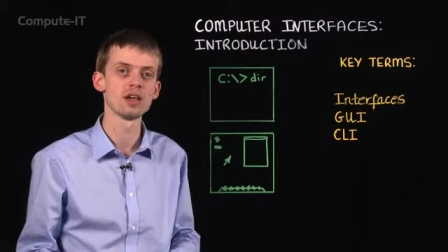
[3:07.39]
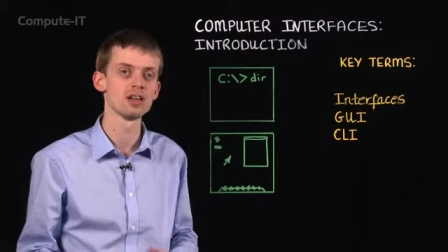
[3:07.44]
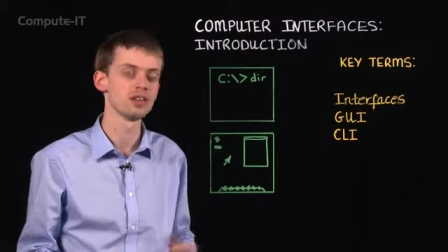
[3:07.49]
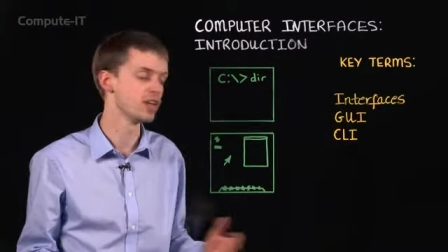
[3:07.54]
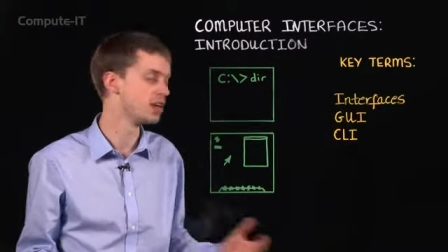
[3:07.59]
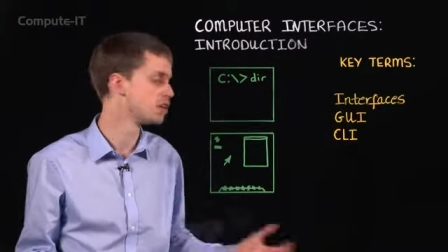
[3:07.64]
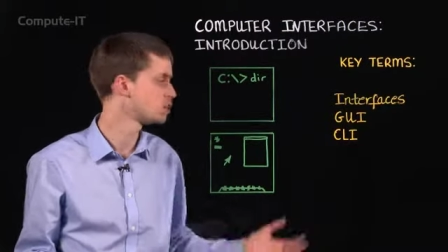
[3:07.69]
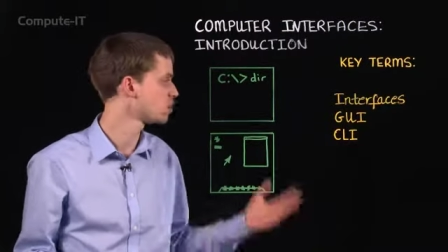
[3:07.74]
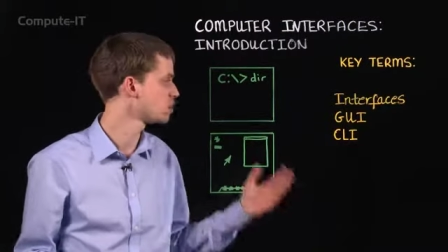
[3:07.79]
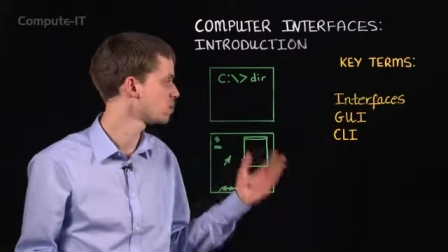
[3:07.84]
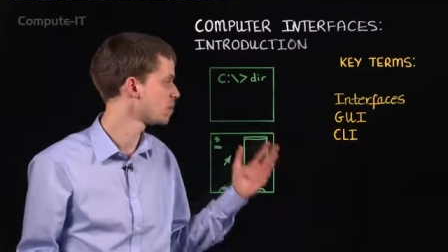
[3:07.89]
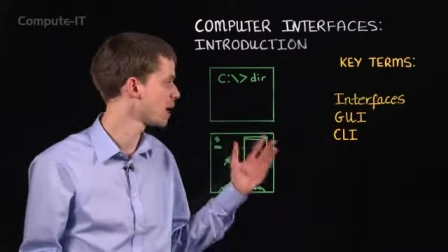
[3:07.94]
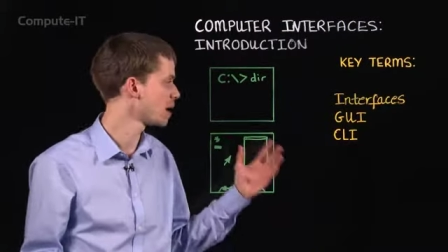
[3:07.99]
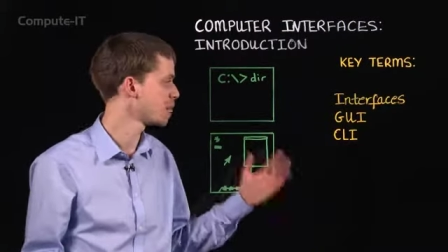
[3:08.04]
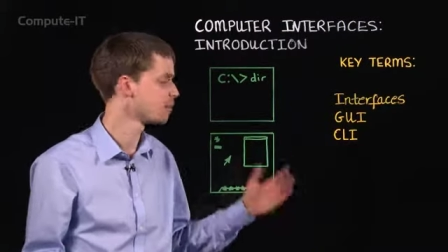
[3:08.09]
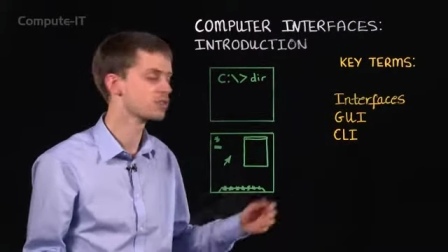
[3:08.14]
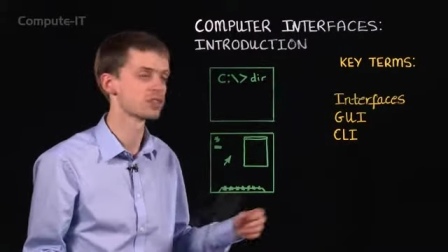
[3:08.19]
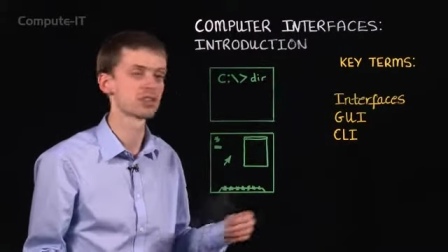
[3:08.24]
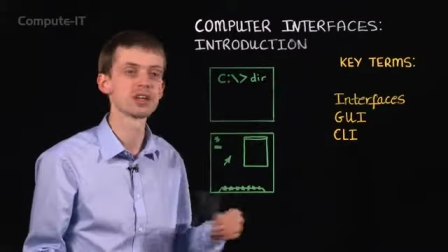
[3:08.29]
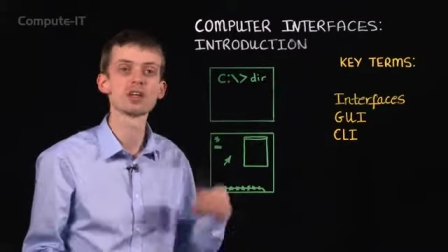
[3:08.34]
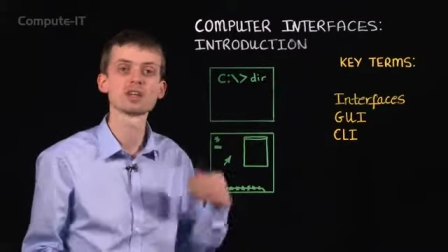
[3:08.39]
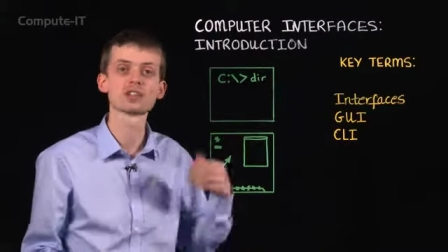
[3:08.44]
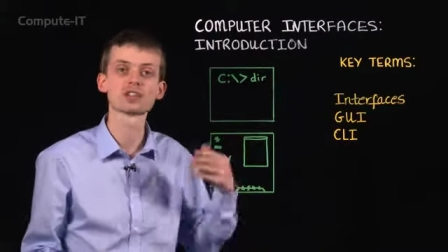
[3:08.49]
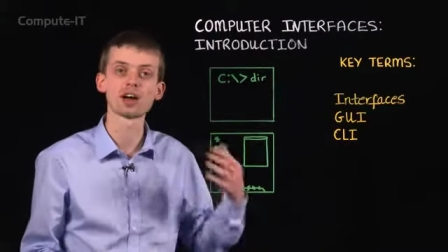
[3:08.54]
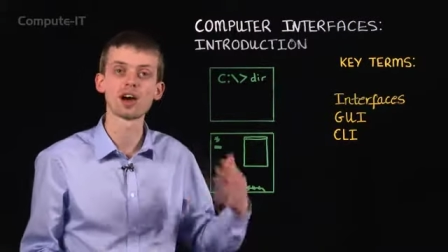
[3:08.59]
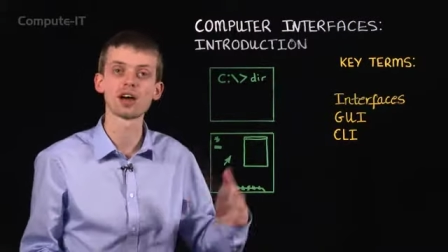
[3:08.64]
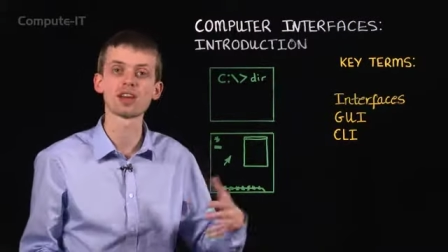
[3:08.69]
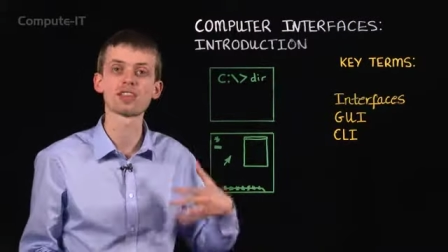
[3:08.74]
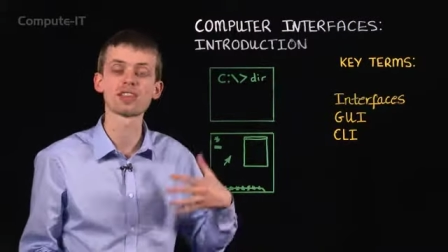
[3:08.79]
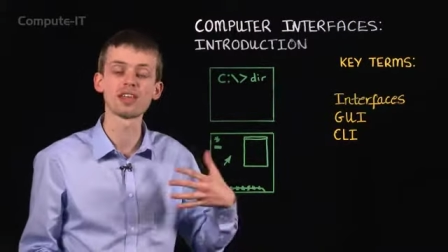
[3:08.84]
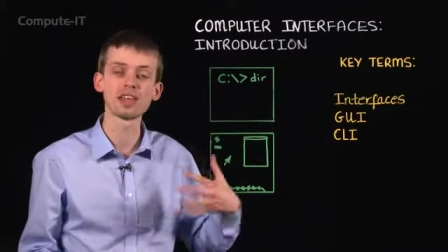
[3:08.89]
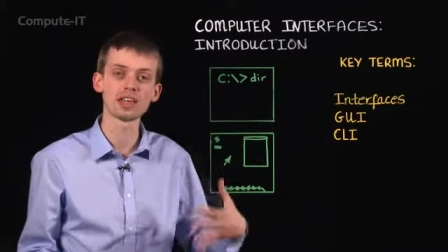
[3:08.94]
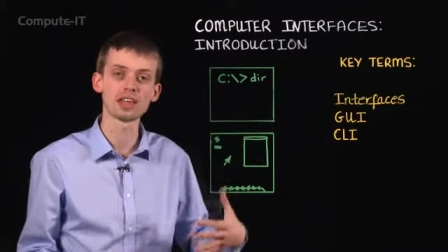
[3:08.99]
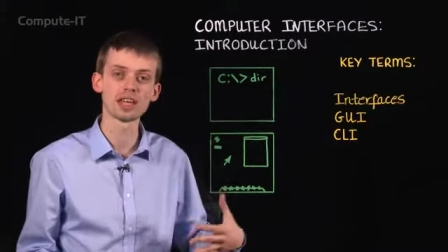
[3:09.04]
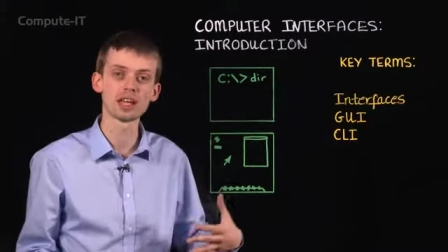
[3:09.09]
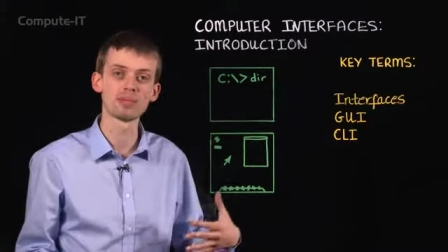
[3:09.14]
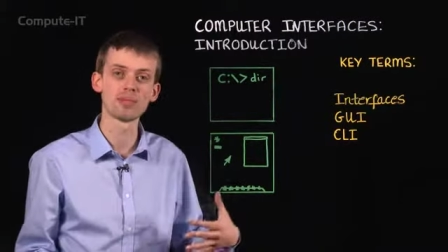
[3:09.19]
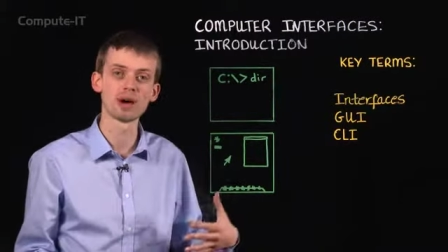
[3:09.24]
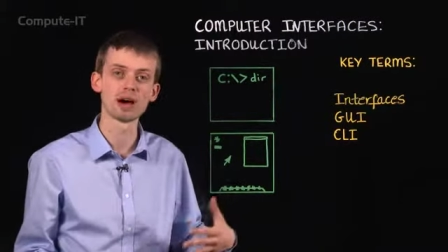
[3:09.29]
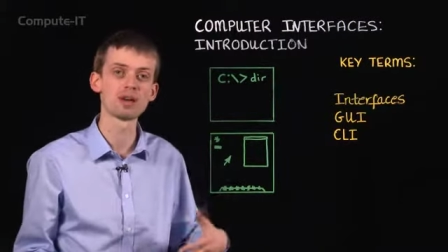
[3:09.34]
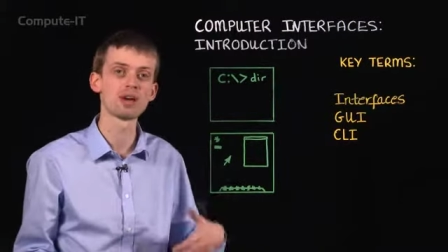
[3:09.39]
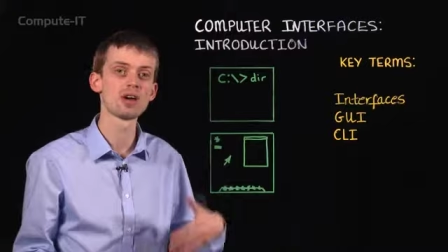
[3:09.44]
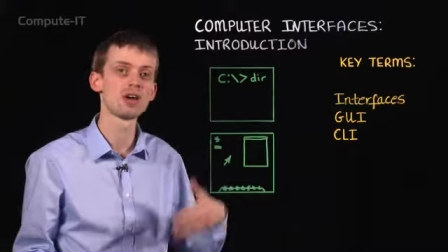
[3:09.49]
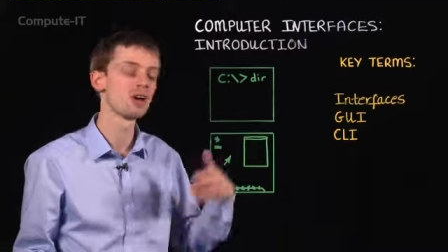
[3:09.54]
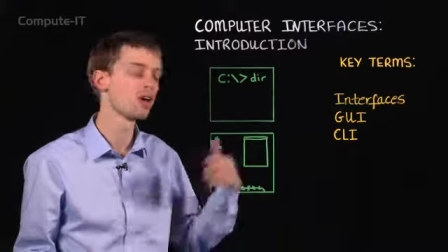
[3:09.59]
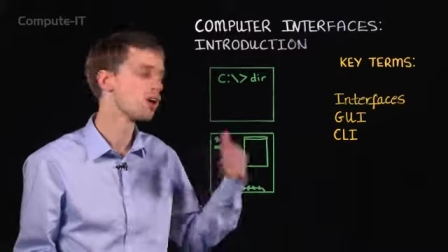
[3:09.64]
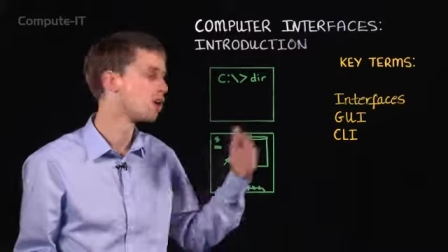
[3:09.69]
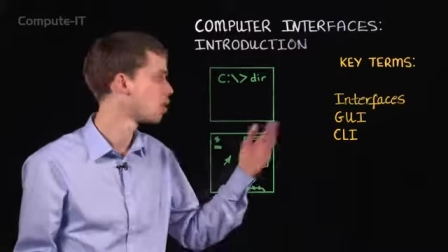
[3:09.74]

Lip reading: They should be able to start thinking about